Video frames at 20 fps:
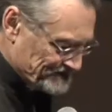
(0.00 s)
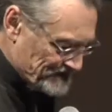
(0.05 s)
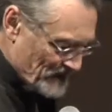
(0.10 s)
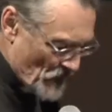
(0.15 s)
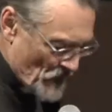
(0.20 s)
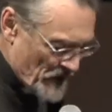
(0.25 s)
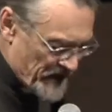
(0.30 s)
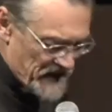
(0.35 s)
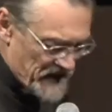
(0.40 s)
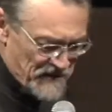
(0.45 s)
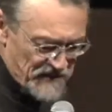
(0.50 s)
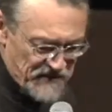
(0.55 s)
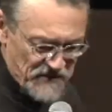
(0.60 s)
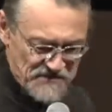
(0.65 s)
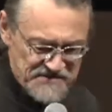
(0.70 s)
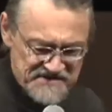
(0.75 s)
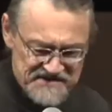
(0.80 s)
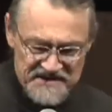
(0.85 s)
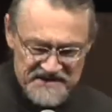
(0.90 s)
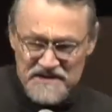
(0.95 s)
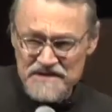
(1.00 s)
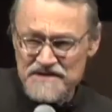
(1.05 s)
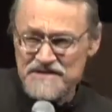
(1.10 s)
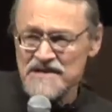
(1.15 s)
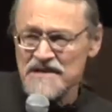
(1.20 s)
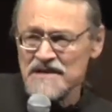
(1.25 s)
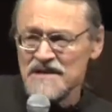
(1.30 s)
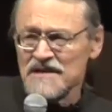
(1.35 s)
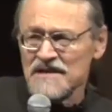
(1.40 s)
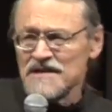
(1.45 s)
Went up those stairs,
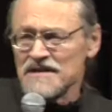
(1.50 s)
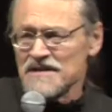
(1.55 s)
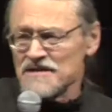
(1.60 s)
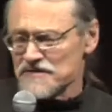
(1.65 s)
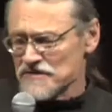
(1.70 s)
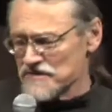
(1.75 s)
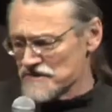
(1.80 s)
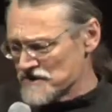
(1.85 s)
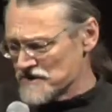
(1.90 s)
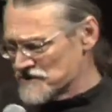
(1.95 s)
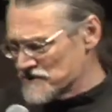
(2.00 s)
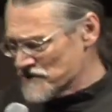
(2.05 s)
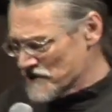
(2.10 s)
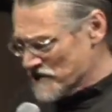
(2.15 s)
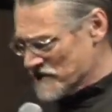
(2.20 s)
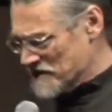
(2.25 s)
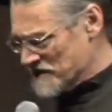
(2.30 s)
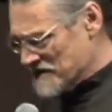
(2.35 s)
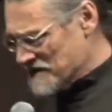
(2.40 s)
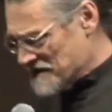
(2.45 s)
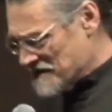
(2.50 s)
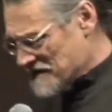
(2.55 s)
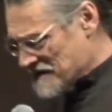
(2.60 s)
through the door,